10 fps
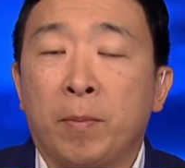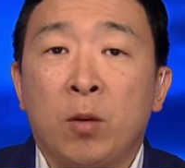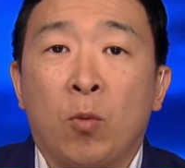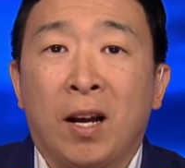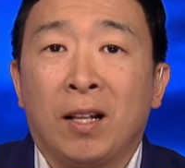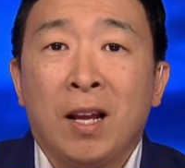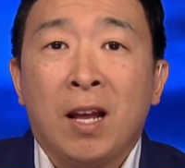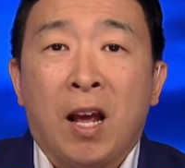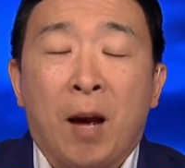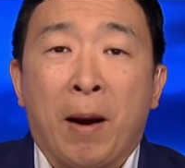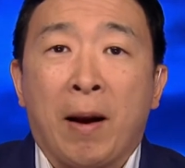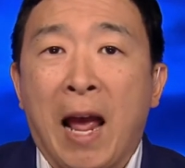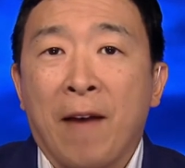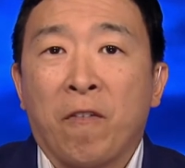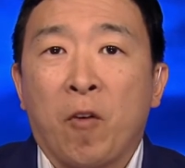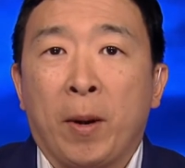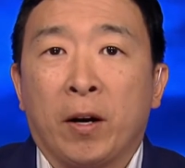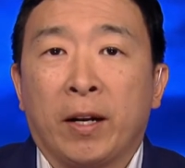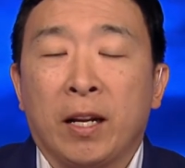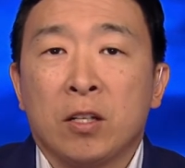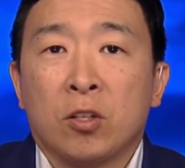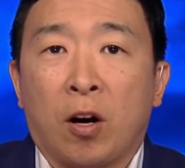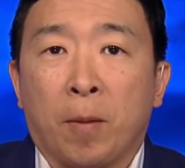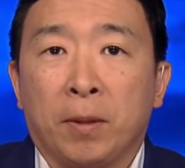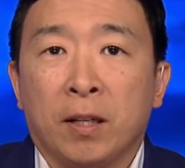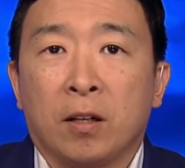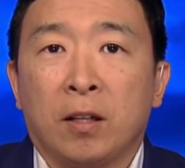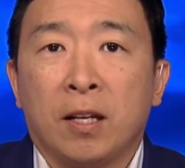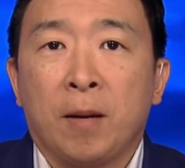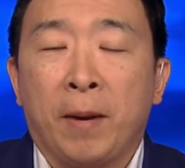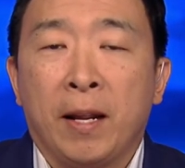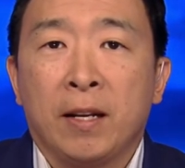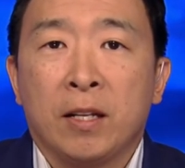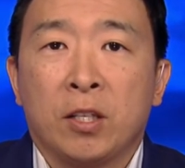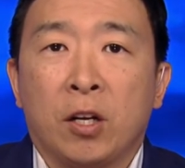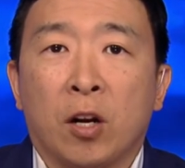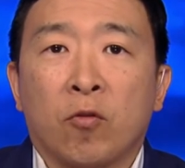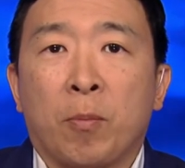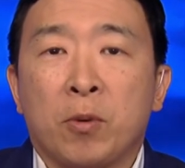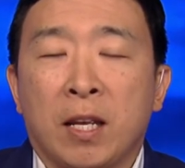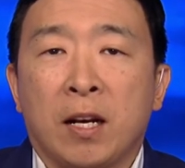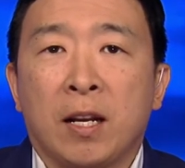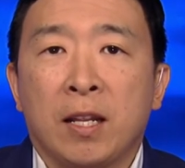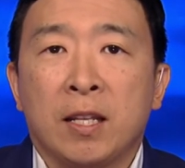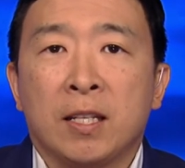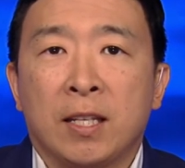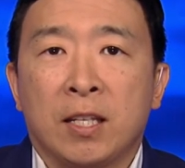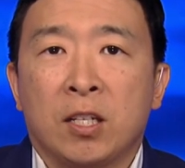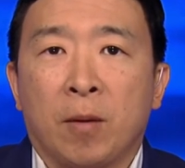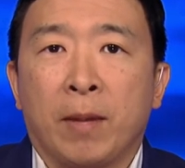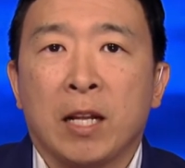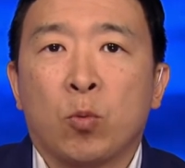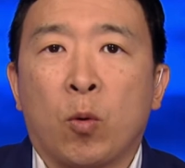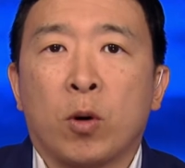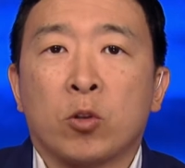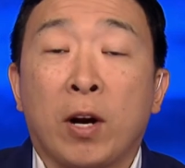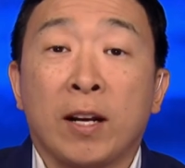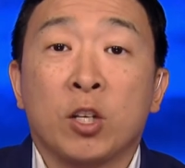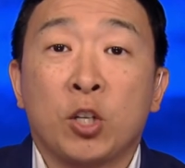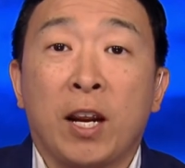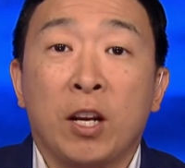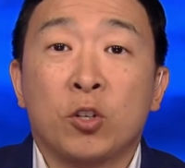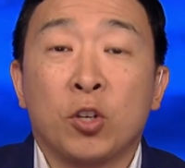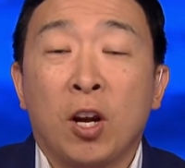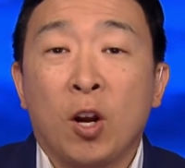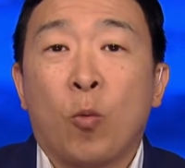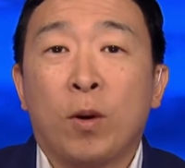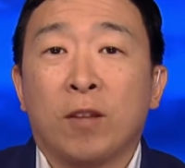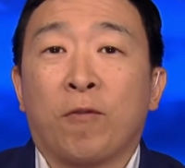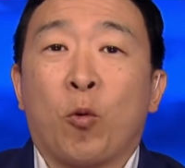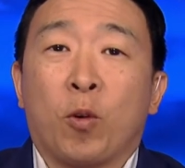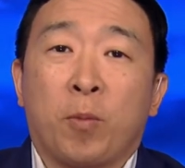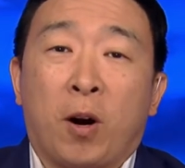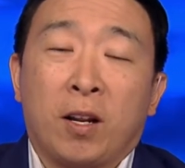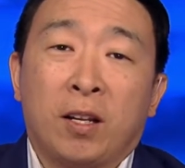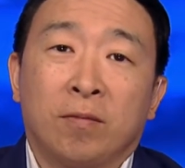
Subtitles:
Meanwhile, about half of Americans are political independents and unrepresented in this system. That's what we're trying to change with the Forward Party.